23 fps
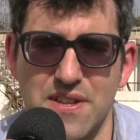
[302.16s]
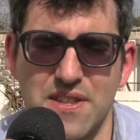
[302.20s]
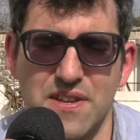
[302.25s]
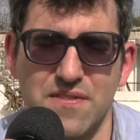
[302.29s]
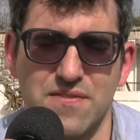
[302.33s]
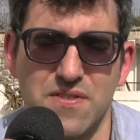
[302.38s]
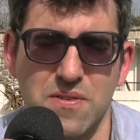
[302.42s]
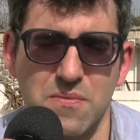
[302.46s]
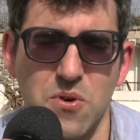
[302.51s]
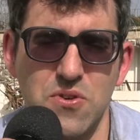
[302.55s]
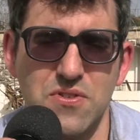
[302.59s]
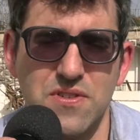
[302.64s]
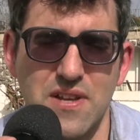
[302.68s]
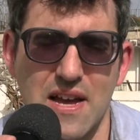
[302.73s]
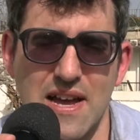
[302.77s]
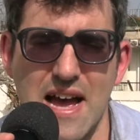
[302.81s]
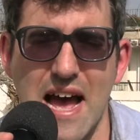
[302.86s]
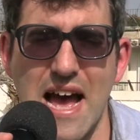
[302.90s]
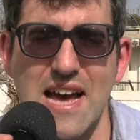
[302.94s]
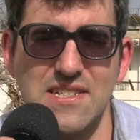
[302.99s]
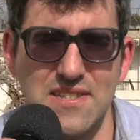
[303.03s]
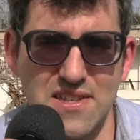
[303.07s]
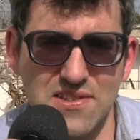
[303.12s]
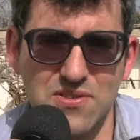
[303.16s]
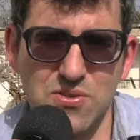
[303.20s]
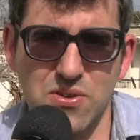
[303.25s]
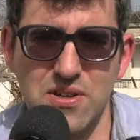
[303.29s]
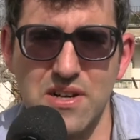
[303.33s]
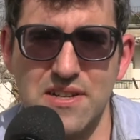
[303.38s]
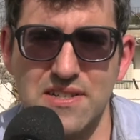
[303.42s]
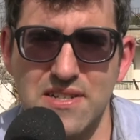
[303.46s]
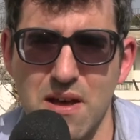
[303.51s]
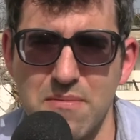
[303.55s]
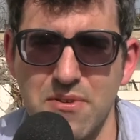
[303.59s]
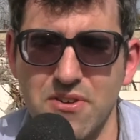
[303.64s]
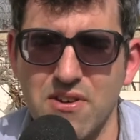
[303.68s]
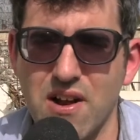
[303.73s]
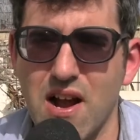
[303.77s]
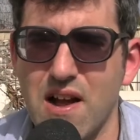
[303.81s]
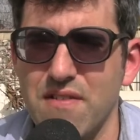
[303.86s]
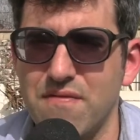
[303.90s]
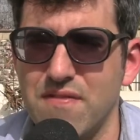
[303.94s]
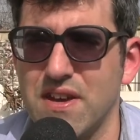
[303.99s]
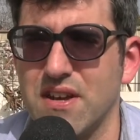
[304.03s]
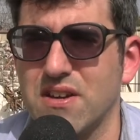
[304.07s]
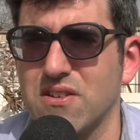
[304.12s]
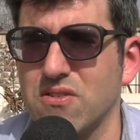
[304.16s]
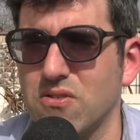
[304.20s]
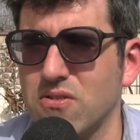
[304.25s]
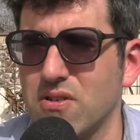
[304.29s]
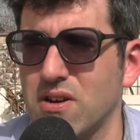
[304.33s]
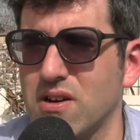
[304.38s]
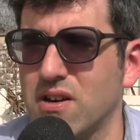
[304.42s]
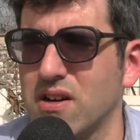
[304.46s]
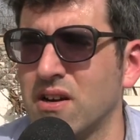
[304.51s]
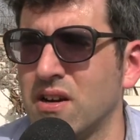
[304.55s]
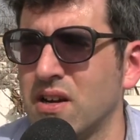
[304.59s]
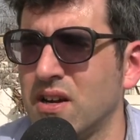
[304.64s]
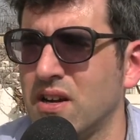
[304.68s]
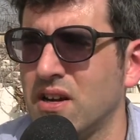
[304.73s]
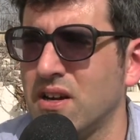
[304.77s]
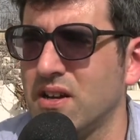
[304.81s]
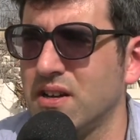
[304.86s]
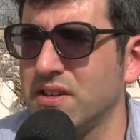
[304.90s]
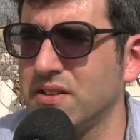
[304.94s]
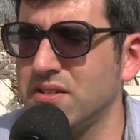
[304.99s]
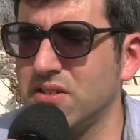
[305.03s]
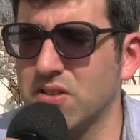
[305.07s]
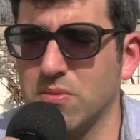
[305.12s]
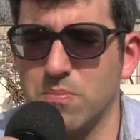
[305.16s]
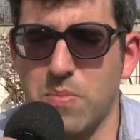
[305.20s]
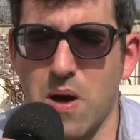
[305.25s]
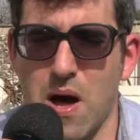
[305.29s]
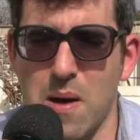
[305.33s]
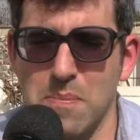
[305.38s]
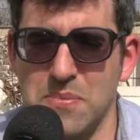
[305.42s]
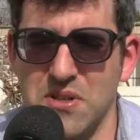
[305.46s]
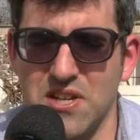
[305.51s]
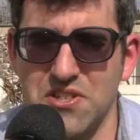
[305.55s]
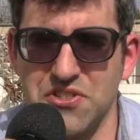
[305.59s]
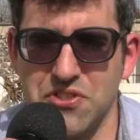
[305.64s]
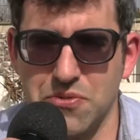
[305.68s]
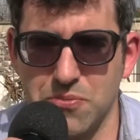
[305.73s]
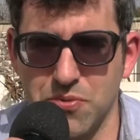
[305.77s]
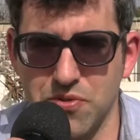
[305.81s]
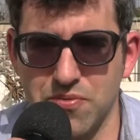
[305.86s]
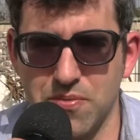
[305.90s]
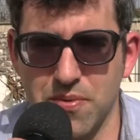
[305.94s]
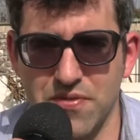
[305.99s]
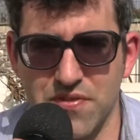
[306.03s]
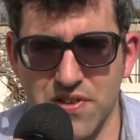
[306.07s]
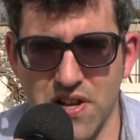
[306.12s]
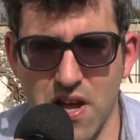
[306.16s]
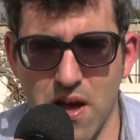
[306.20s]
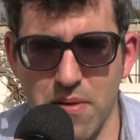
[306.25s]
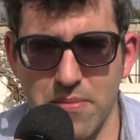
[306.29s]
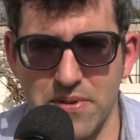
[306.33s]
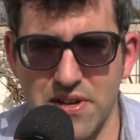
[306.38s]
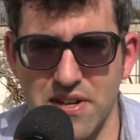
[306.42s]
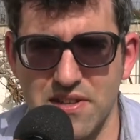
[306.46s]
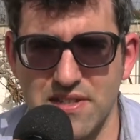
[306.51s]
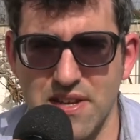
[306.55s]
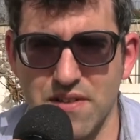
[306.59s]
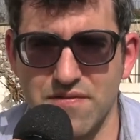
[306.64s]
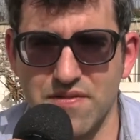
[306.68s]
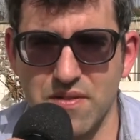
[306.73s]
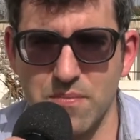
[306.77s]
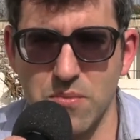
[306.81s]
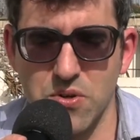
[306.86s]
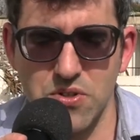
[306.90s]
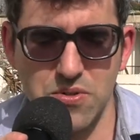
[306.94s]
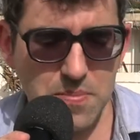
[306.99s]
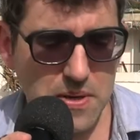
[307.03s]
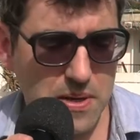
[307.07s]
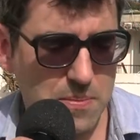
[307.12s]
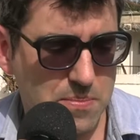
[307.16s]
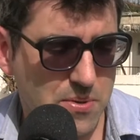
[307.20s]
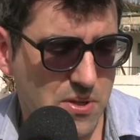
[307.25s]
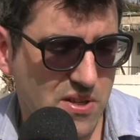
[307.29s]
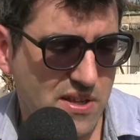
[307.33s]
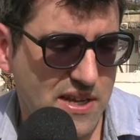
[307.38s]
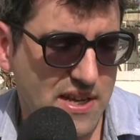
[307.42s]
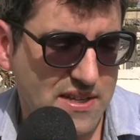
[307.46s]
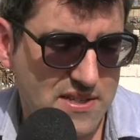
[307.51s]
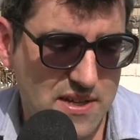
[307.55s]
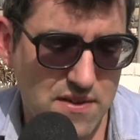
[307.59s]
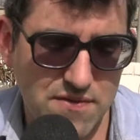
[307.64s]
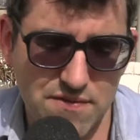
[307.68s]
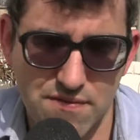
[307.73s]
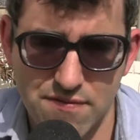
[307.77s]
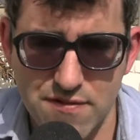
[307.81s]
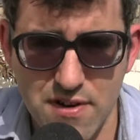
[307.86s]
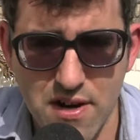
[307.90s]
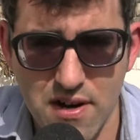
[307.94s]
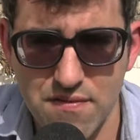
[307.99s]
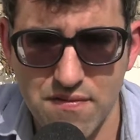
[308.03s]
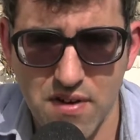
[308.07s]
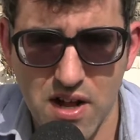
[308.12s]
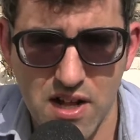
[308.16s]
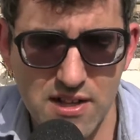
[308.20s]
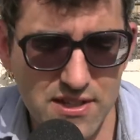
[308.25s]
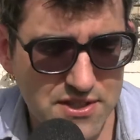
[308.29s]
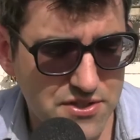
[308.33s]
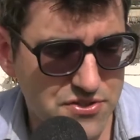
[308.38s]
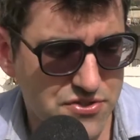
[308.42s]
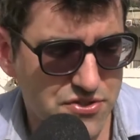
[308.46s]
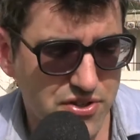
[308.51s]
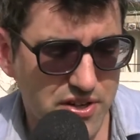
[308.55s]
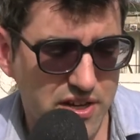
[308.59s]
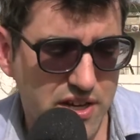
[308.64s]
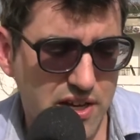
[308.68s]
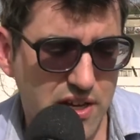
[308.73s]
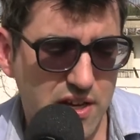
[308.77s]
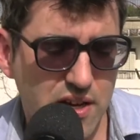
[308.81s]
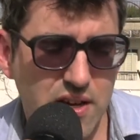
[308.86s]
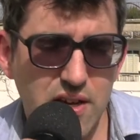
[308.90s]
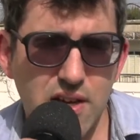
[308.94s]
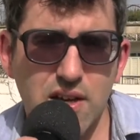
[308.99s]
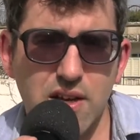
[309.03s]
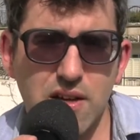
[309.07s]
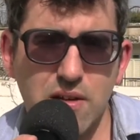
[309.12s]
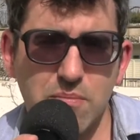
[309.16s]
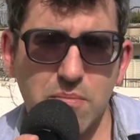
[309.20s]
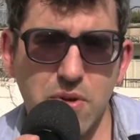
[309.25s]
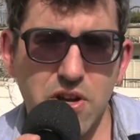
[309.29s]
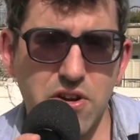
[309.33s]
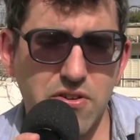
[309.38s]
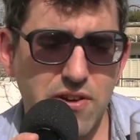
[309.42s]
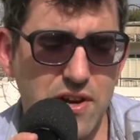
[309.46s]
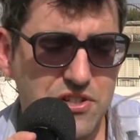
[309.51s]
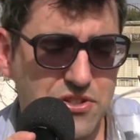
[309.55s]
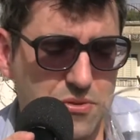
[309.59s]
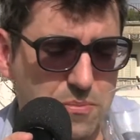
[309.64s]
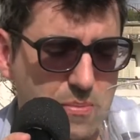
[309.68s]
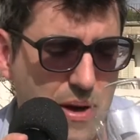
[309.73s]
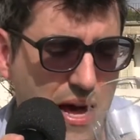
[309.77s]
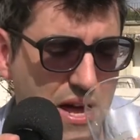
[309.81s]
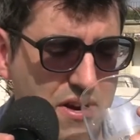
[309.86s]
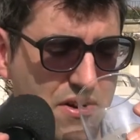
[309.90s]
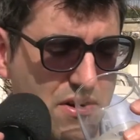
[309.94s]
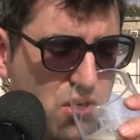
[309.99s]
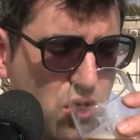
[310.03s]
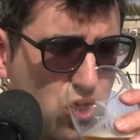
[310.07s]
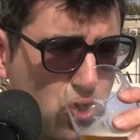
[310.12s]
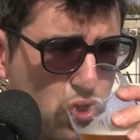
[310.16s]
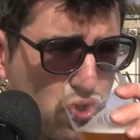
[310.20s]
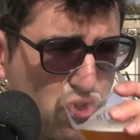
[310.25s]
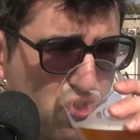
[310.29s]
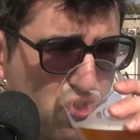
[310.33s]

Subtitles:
I think for most, as a sort of demographic or, you know, population movement phenomenon, is that for most people, it's a very voluntary migration pattern.